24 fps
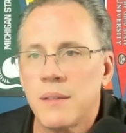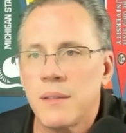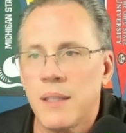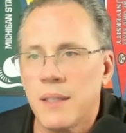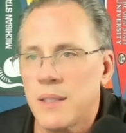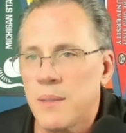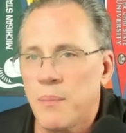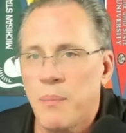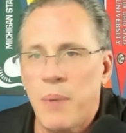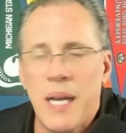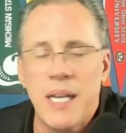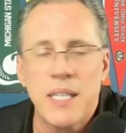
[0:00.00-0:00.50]

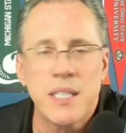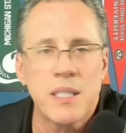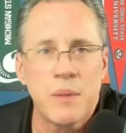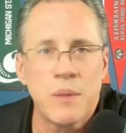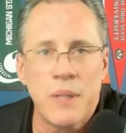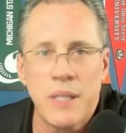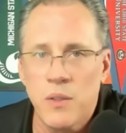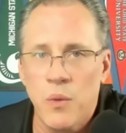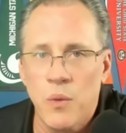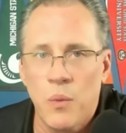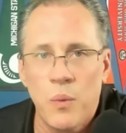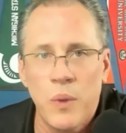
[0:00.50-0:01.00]
It's a possible
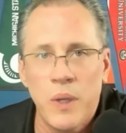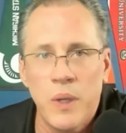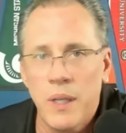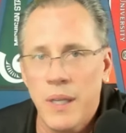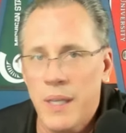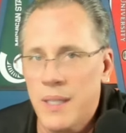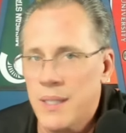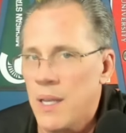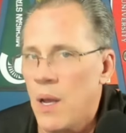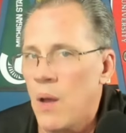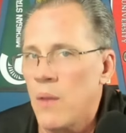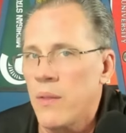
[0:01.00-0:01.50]
that's a win.
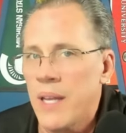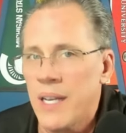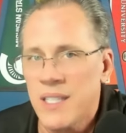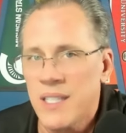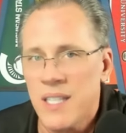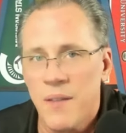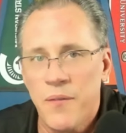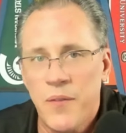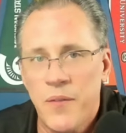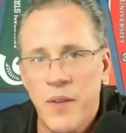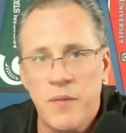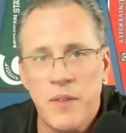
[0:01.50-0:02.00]
That's a that's
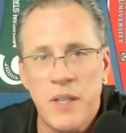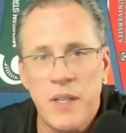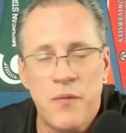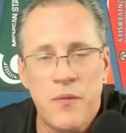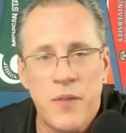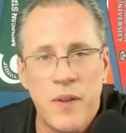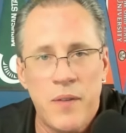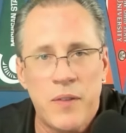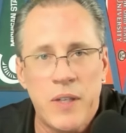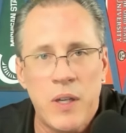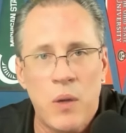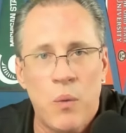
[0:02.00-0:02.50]
a
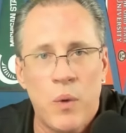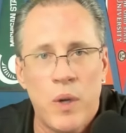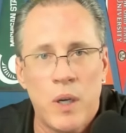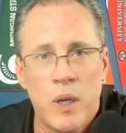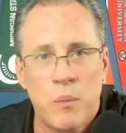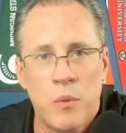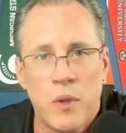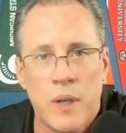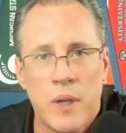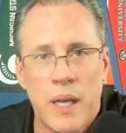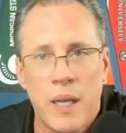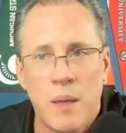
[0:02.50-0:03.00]
50-50
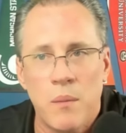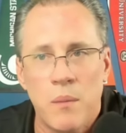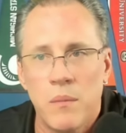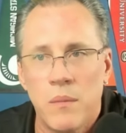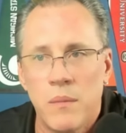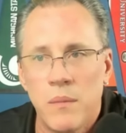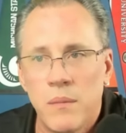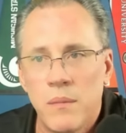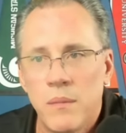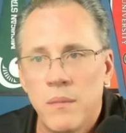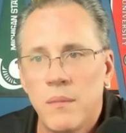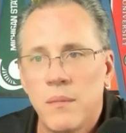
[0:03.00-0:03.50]
winnable game.
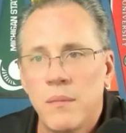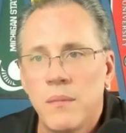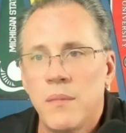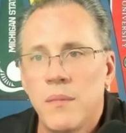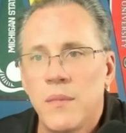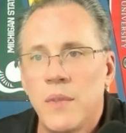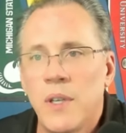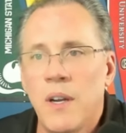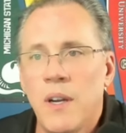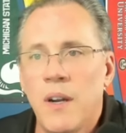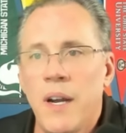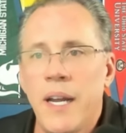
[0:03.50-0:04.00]

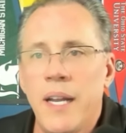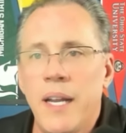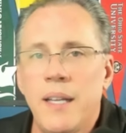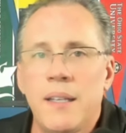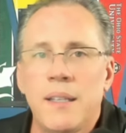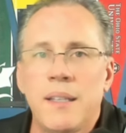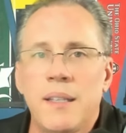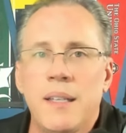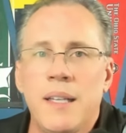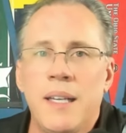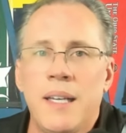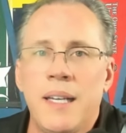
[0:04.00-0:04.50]
All
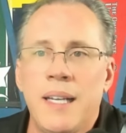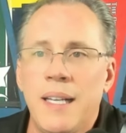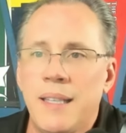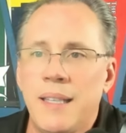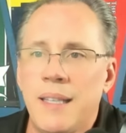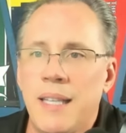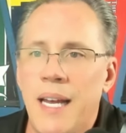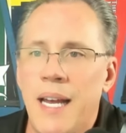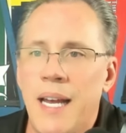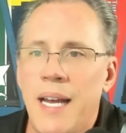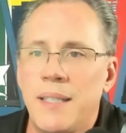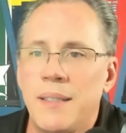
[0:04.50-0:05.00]
right. They can get
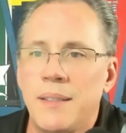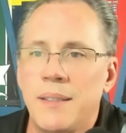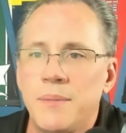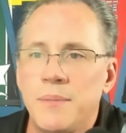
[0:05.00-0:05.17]
that.